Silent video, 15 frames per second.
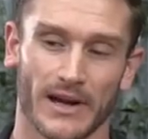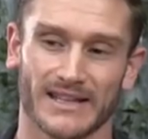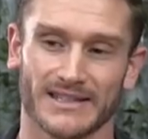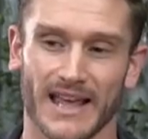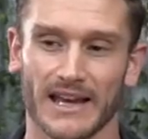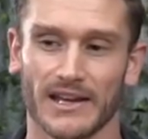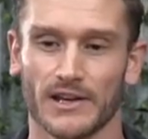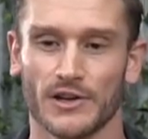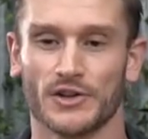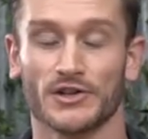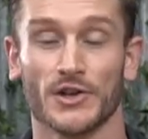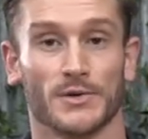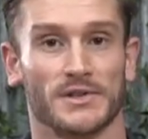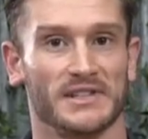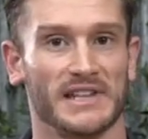it's like you're
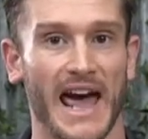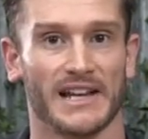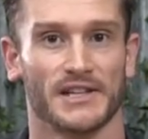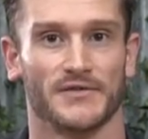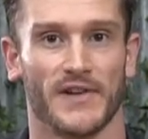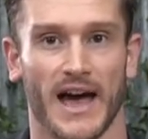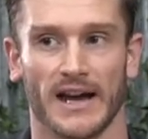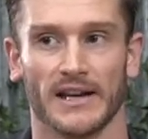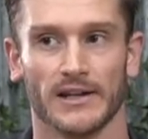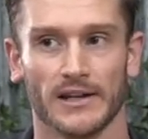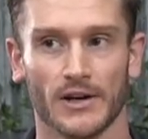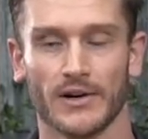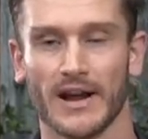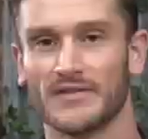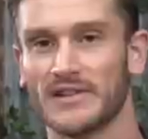so satisfied,
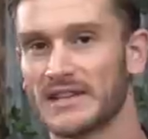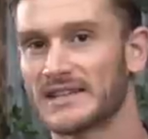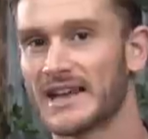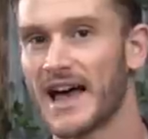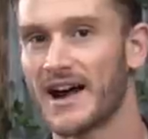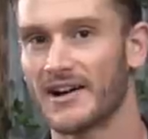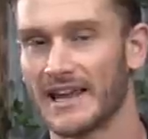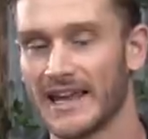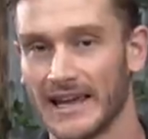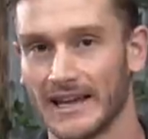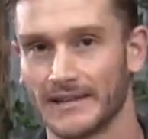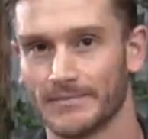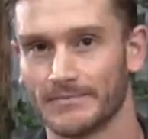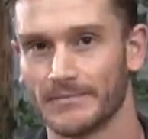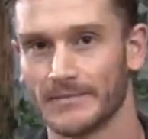you don't have the desire to eat.
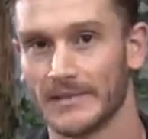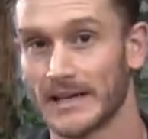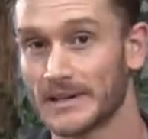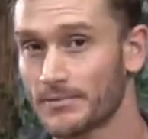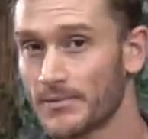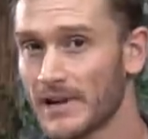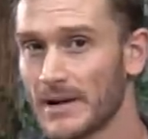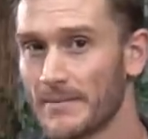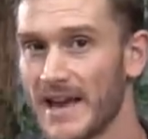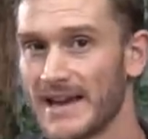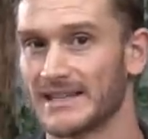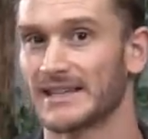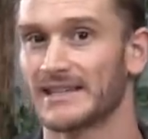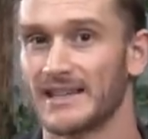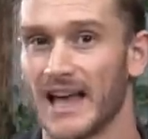It's pretty
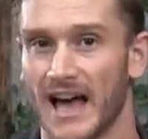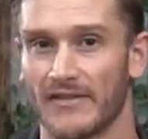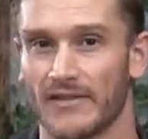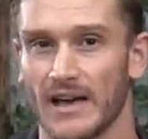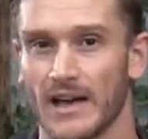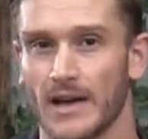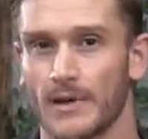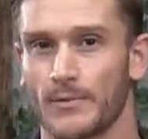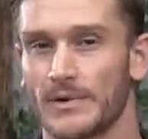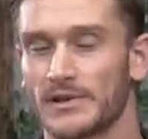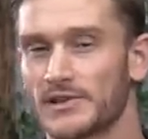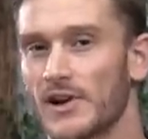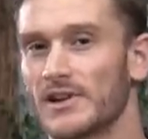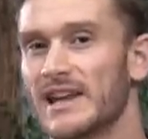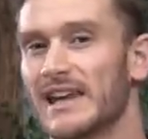amazing stuff. When we
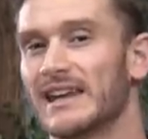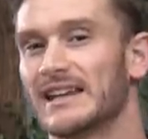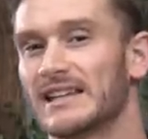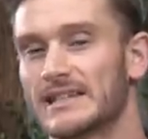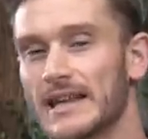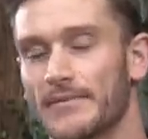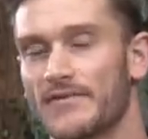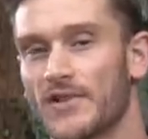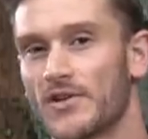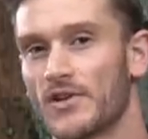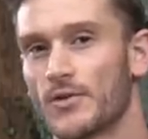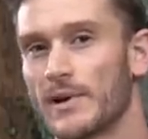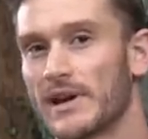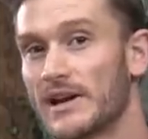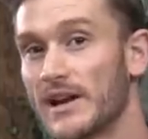start taking it a step
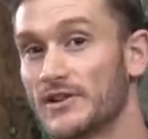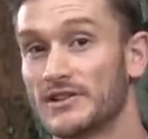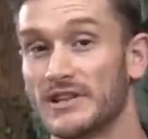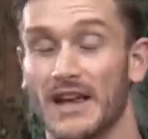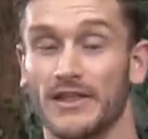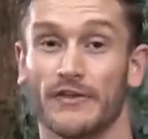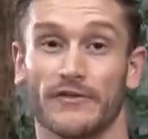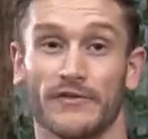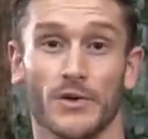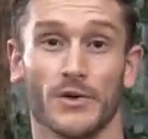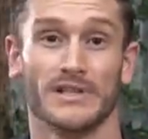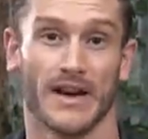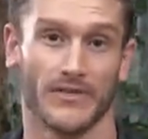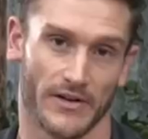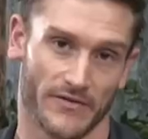further, we can understand that
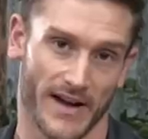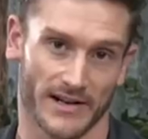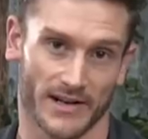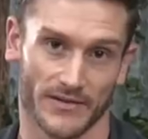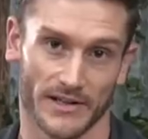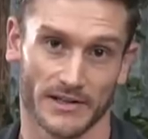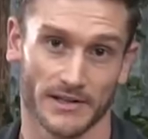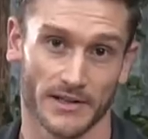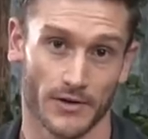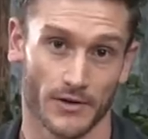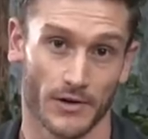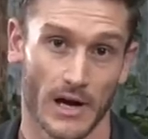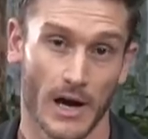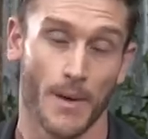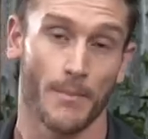foods have an effect on this
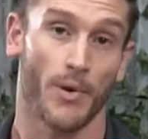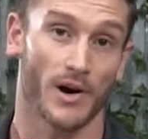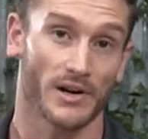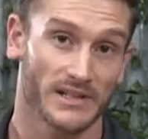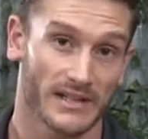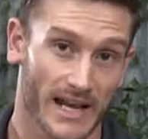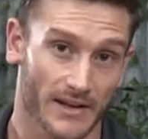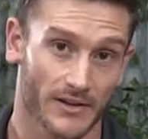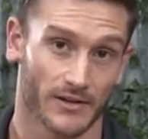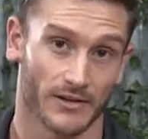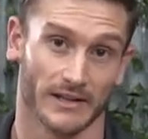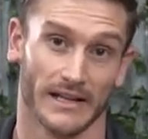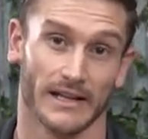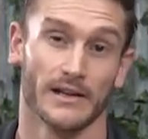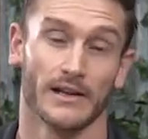too,
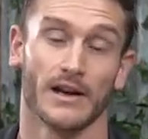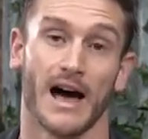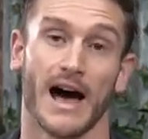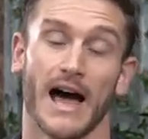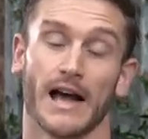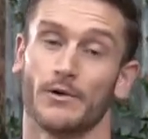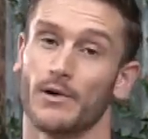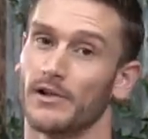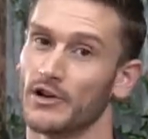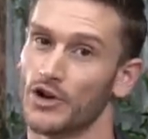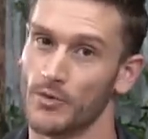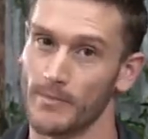particularly high quality